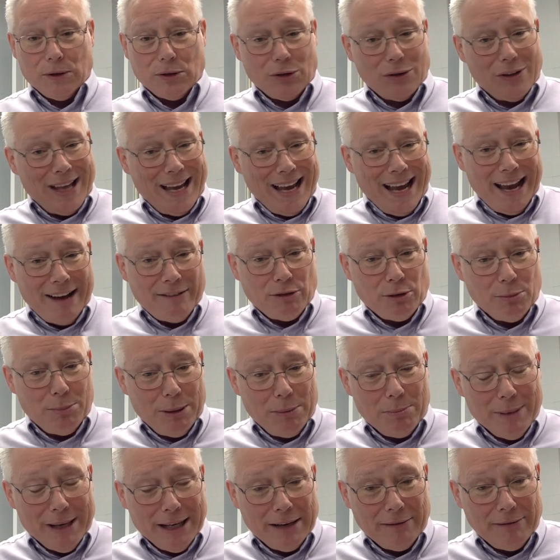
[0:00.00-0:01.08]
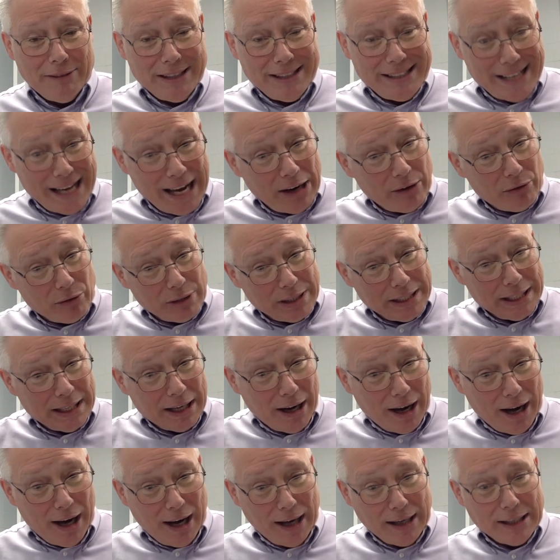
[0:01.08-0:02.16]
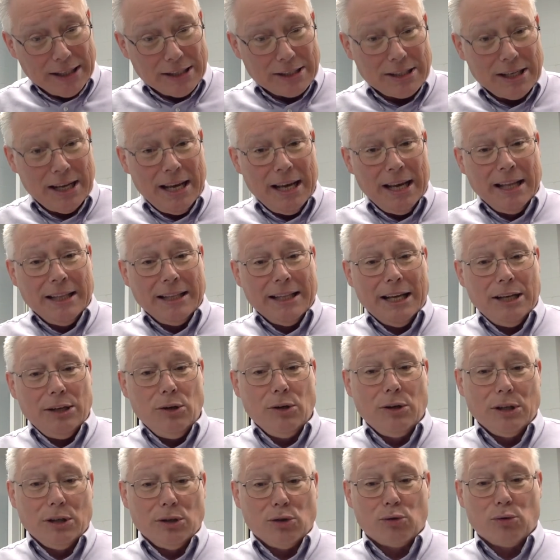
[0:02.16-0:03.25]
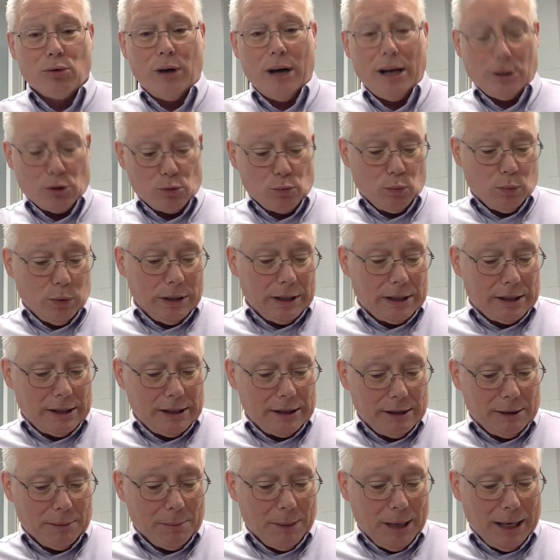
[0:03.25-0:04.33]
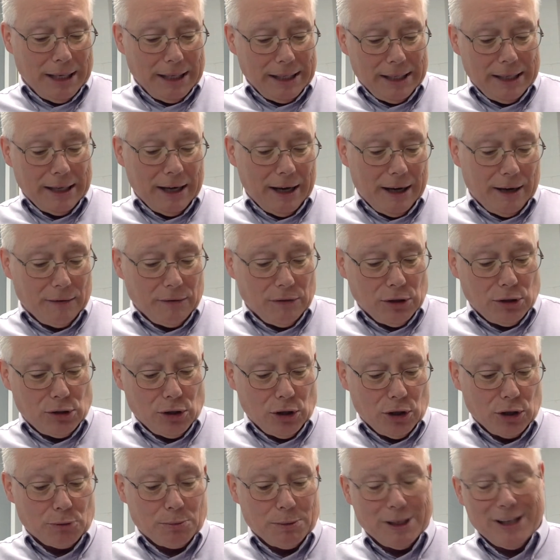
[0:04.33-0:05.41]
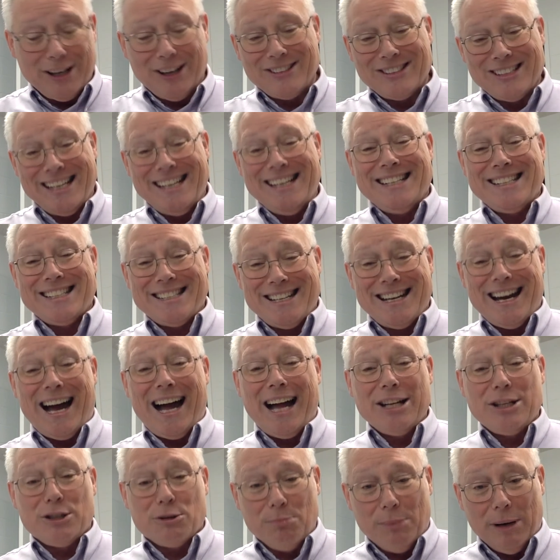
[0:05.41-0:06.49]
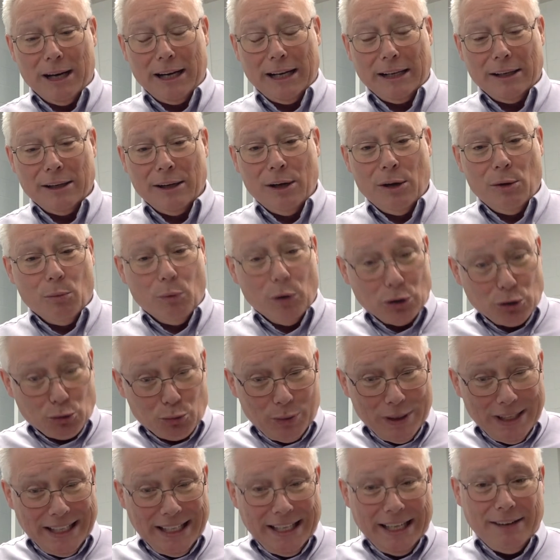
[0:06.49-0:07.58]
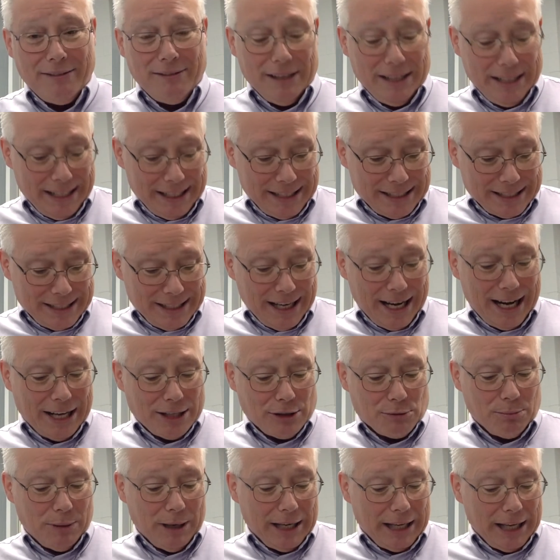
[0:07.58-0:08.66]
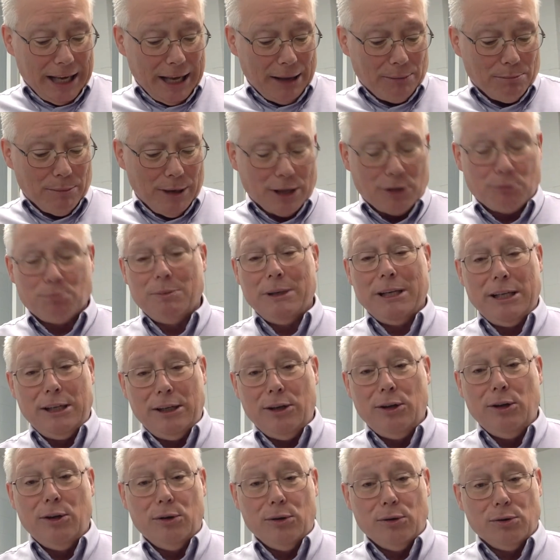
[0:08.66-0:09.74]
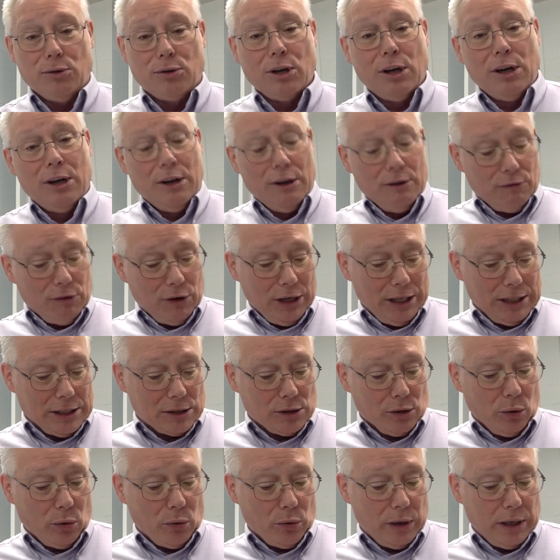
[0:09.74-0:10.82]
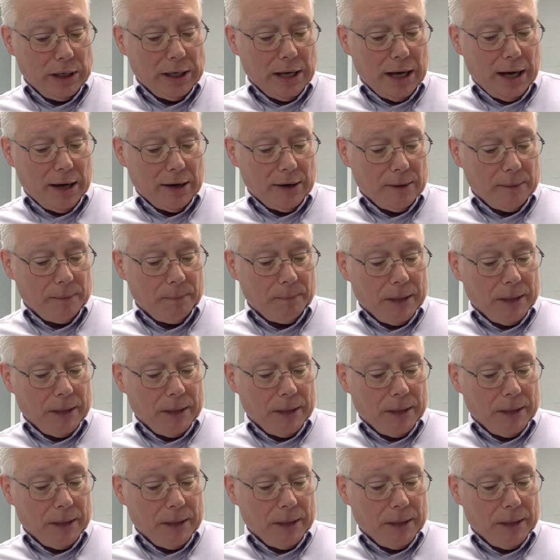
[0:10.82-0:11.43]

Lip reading: So they have to be men of integrity, honest, that you can trust with the money of the church, because it is God's money. Once we give it, it's God's money and must be used for His glory and honor.